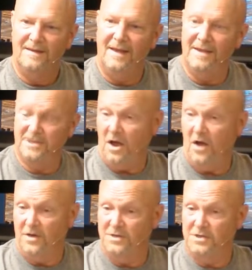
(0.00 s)
It's
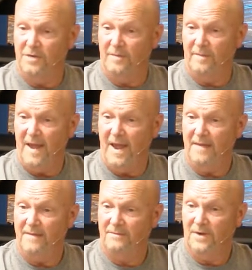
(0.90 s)
called consumer
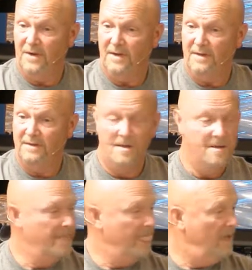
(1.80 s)
math, really?
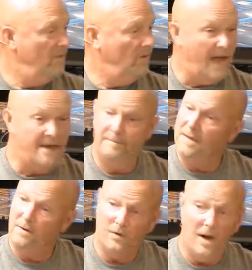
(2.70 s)
Well, that'd
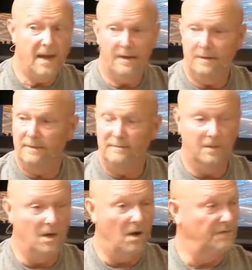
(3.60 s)
be great
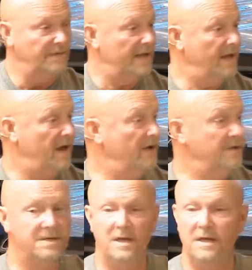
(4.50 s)
because I
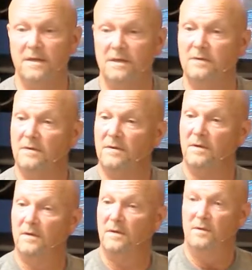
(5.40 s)
guarantee you,
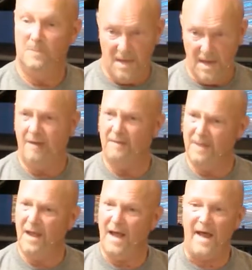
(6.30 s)
yeah,
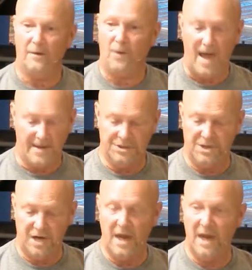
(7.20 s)
yeah, how to write a
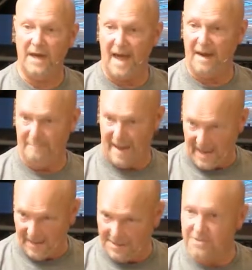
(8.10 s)
check, how to
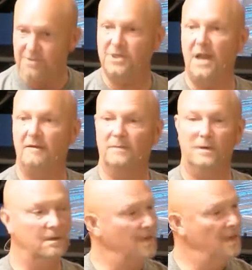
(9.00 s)
balance your
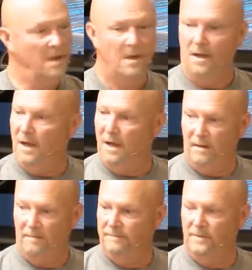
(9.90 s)
checkbook, uh,